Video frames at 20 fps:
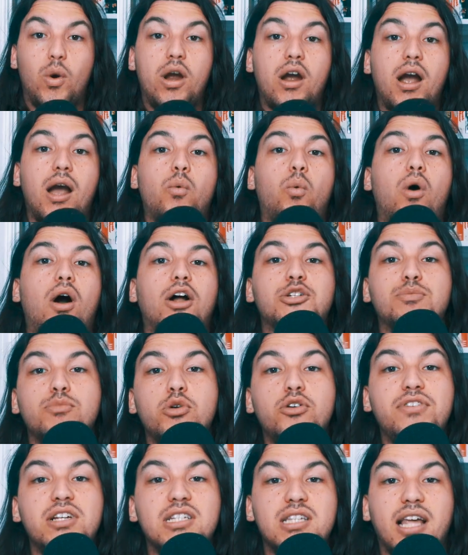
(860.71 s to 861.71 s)
where I watch
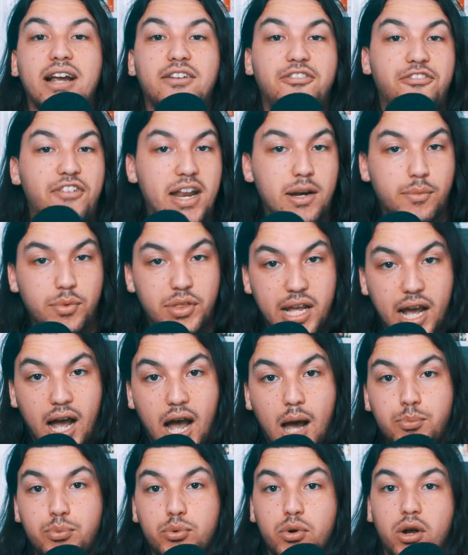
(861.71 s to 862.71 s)
movies like Phantom of the
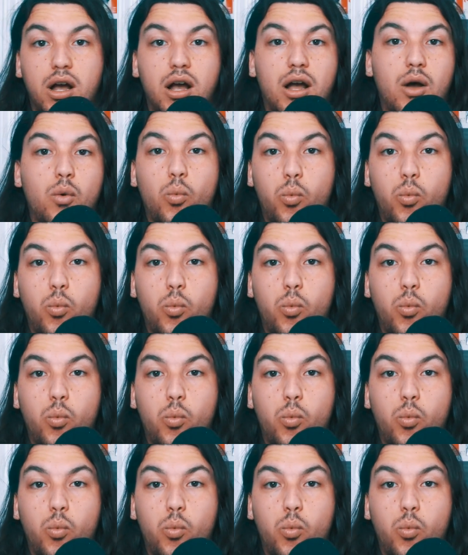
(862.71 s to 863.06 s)
Opera,